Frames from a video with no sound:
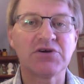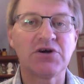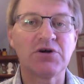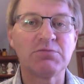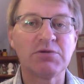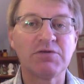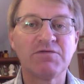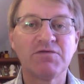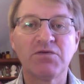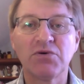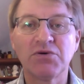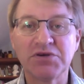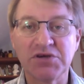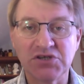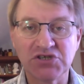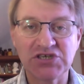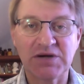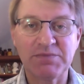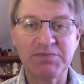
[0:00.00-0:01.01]
on before
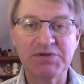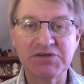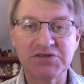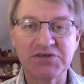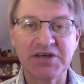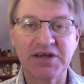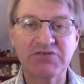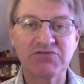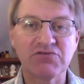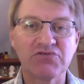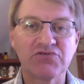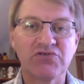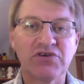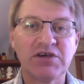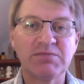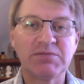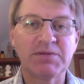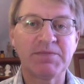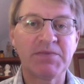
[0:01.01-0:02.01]
you jump into natural
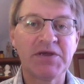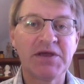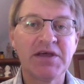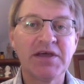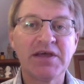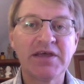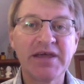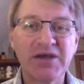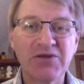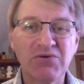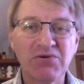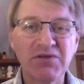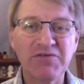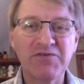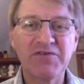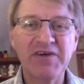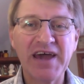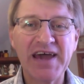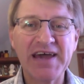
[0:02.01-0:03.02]
treatment. Get all the
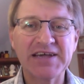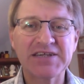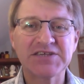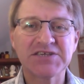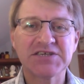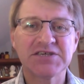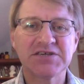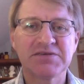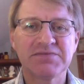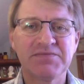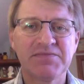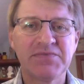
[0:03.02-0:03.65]
facts.